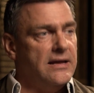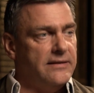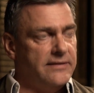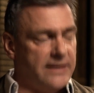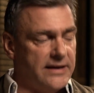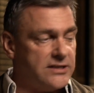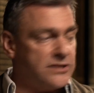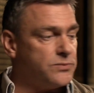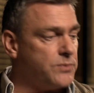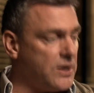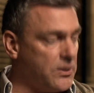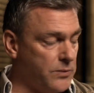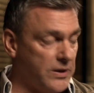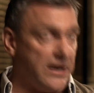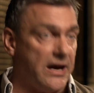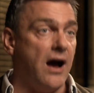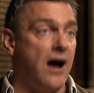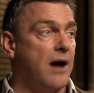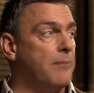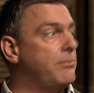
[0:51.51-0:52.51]
This way
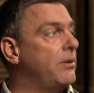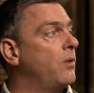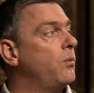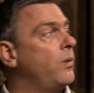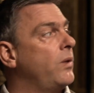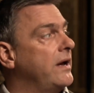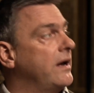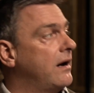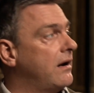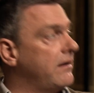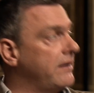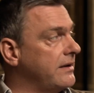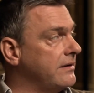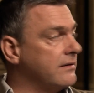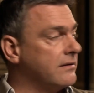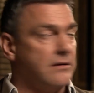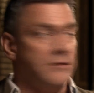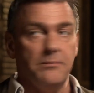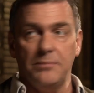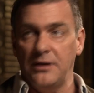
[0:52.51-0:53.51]
we are, but we are
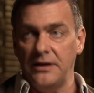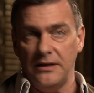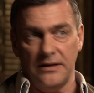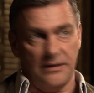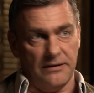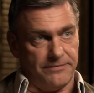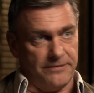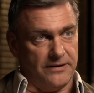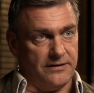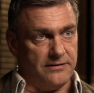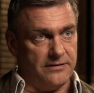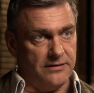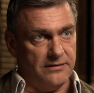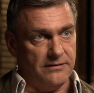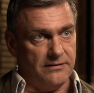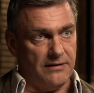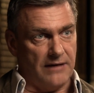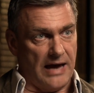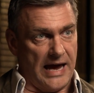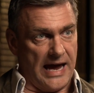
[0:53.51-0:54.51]
in completely different
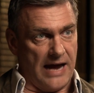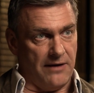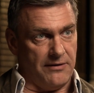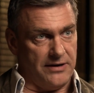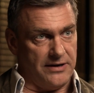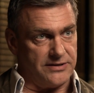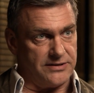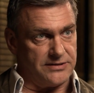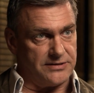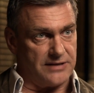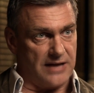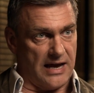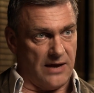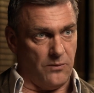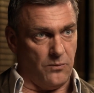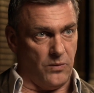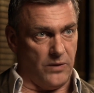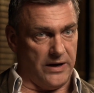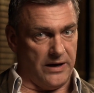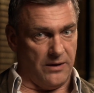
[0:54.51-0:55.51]
areas,
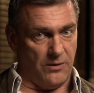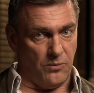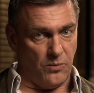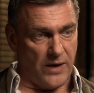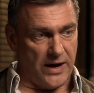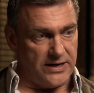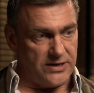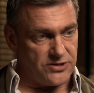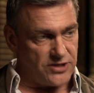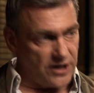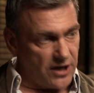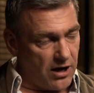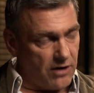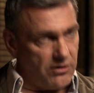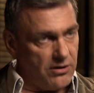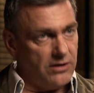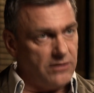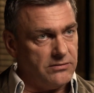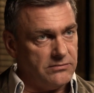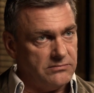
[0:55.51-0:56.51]
and we're waging
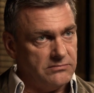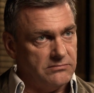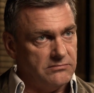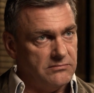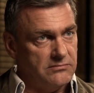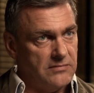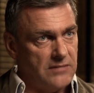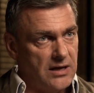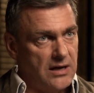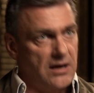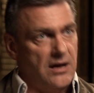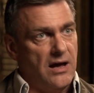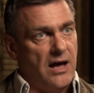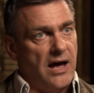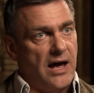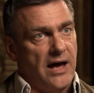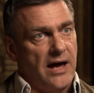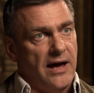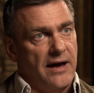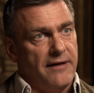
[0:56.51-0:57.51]
our own
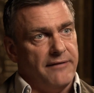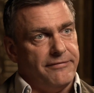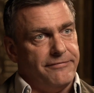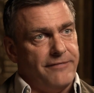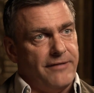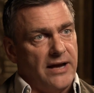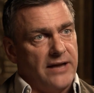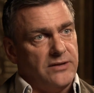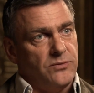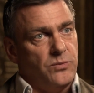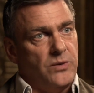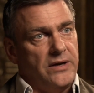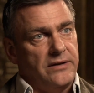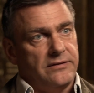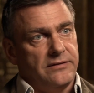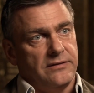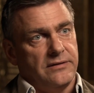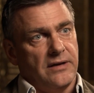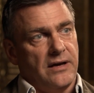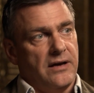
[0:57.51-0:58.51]
uh, fight
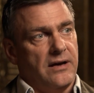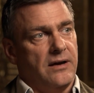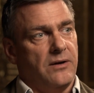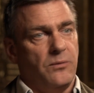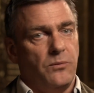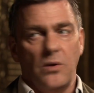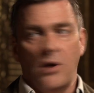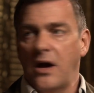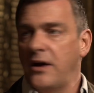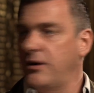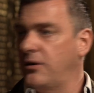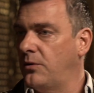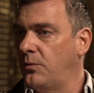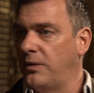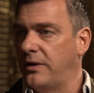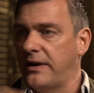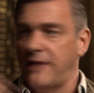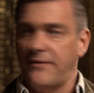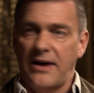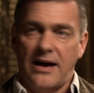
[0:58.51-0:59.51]
with uh, you know
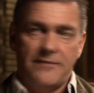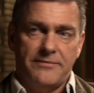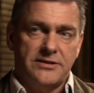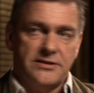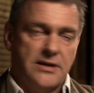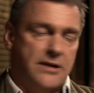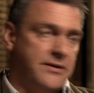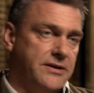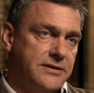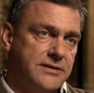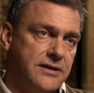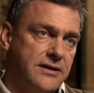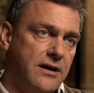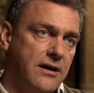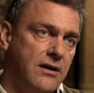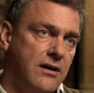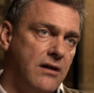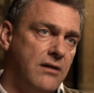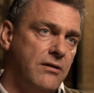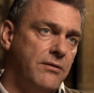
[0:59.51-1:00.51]
whatever adversaries are,
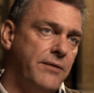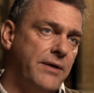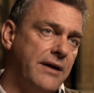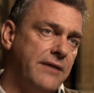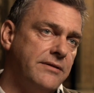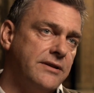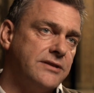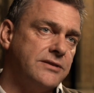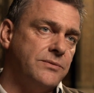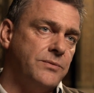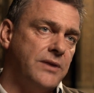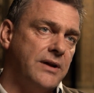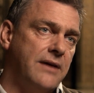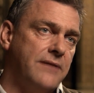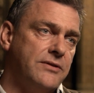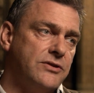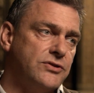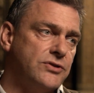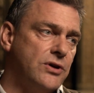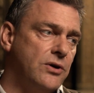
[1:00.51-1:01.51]
are, around us and what
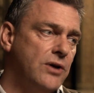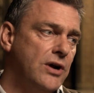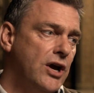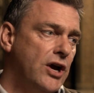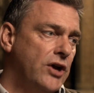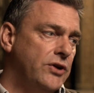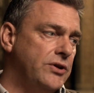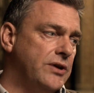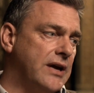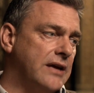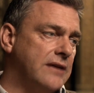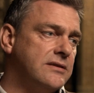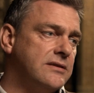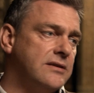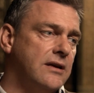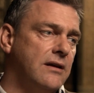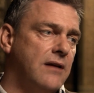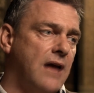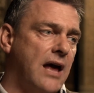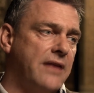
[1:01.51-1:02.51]
have you. So you
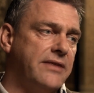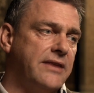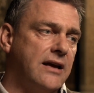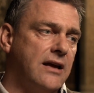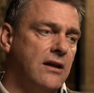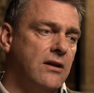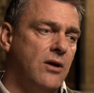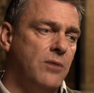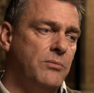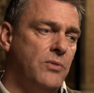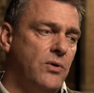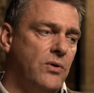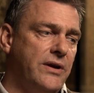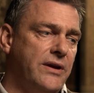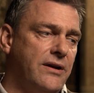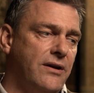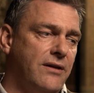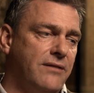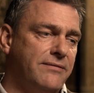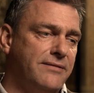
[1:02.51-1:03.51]
see, uh, I think, a lot more
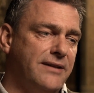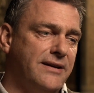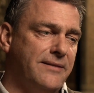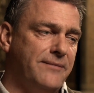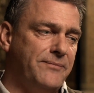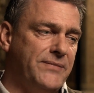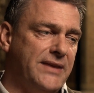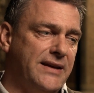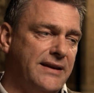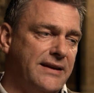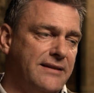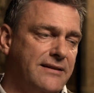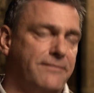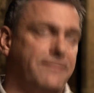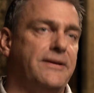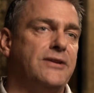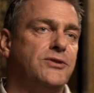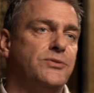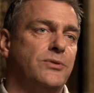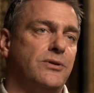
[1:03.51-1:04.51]
uh, of uh, the
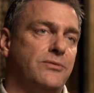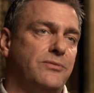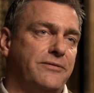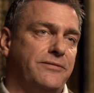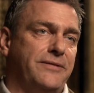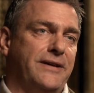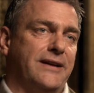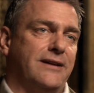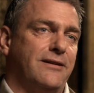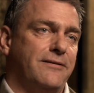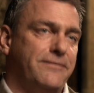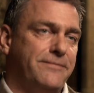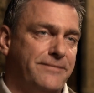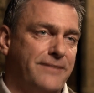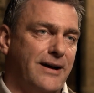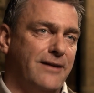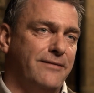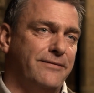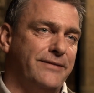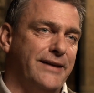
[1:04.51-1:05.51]
individual reveal of,
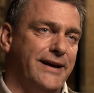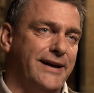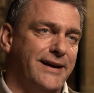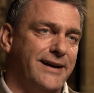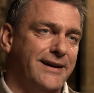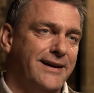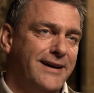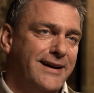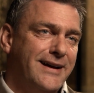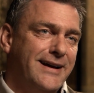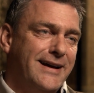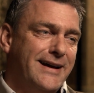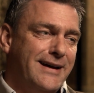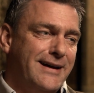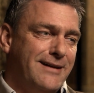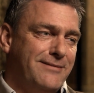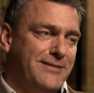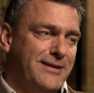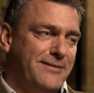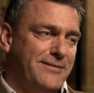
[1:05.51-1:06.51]
of their
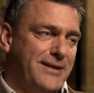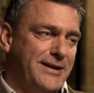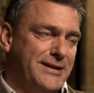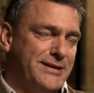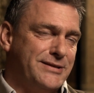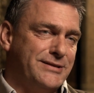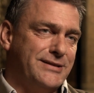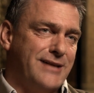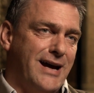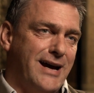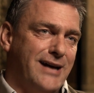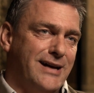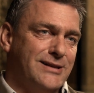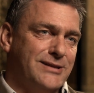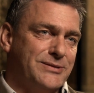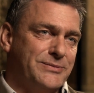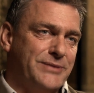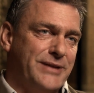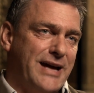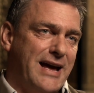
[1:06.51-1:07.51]
of their various
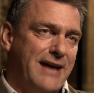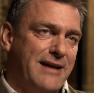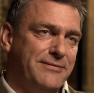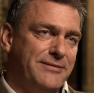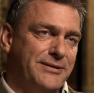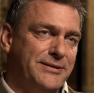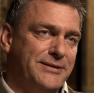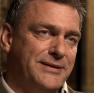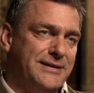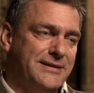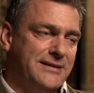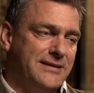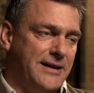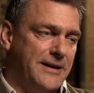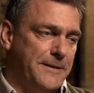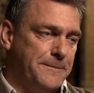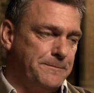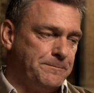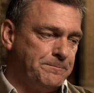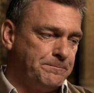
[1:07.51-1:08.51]
styles and what have you, and
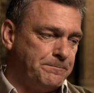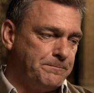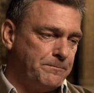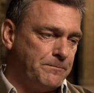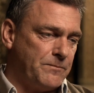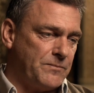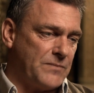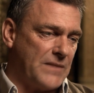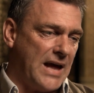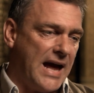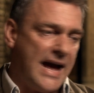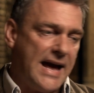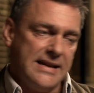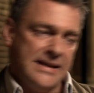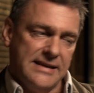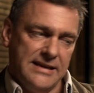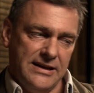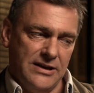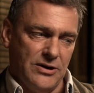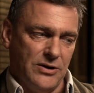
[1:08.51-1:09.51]
um,
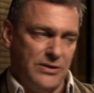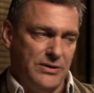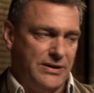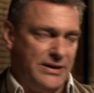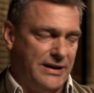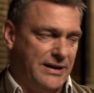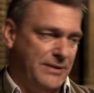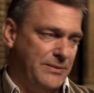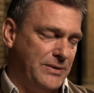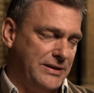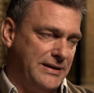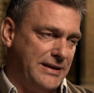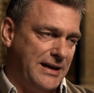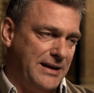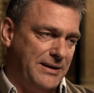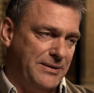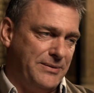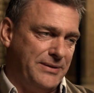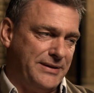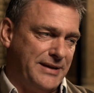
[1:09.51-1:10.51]
and you know the, what
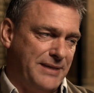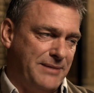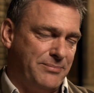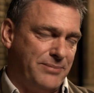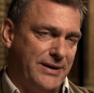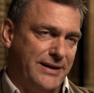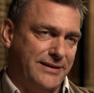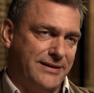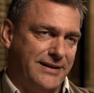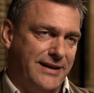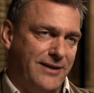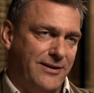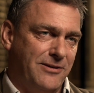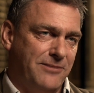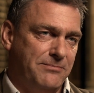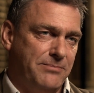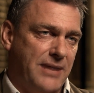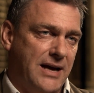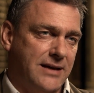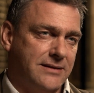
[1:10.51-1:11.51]
they what they bring to their
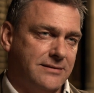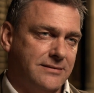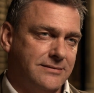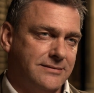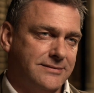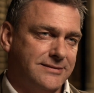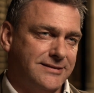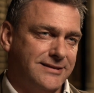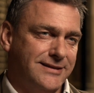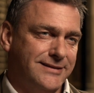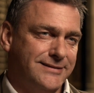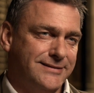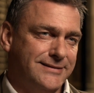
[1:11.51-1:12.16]
own battles.